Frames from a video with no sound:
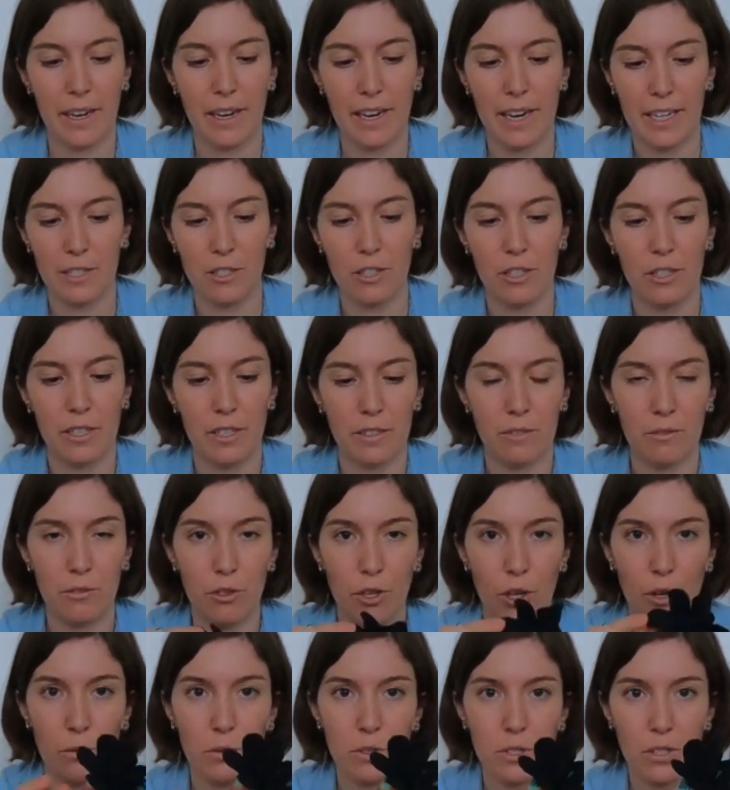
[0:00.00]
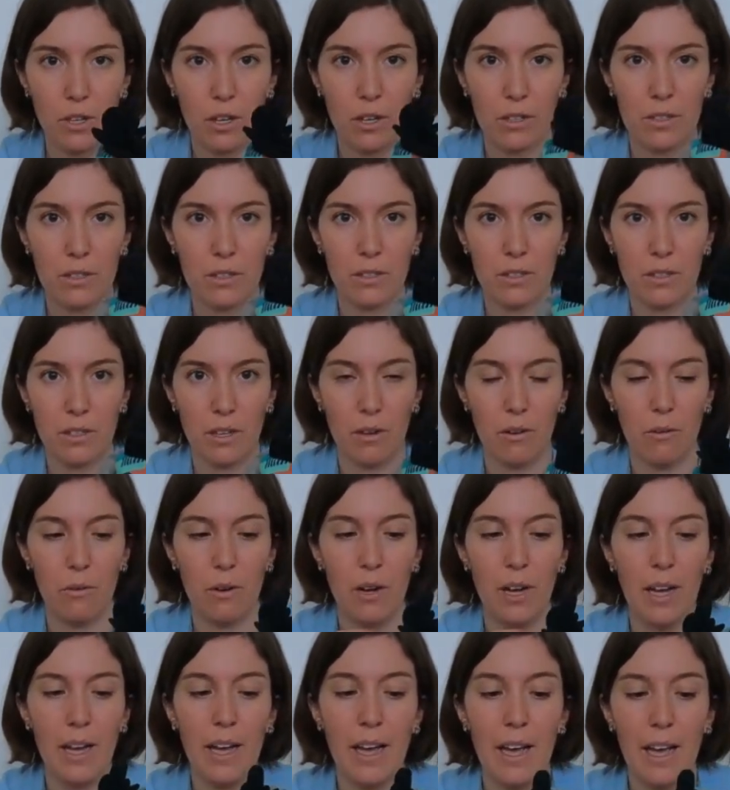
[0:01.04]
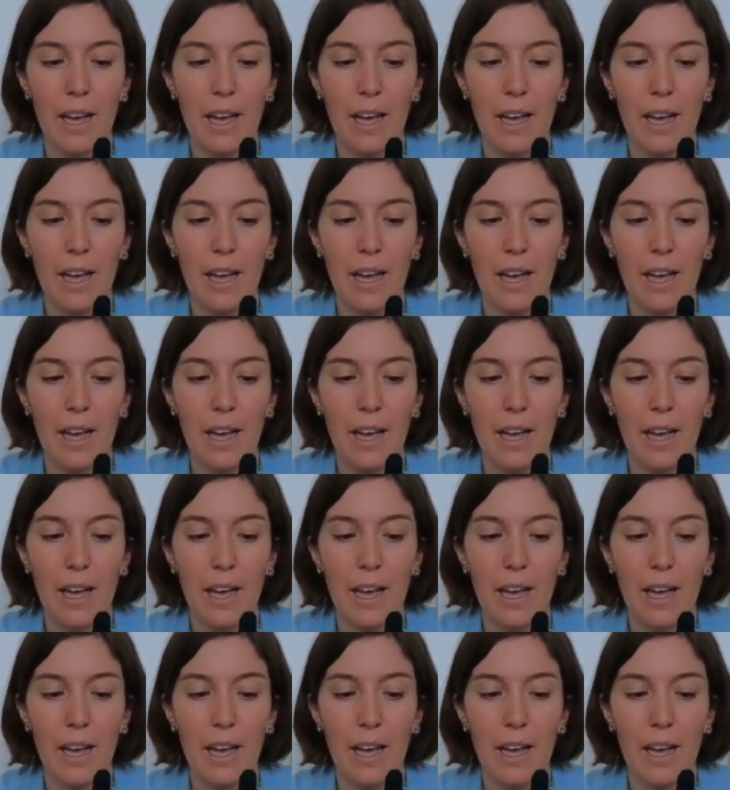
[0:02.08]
are actually toe socks, so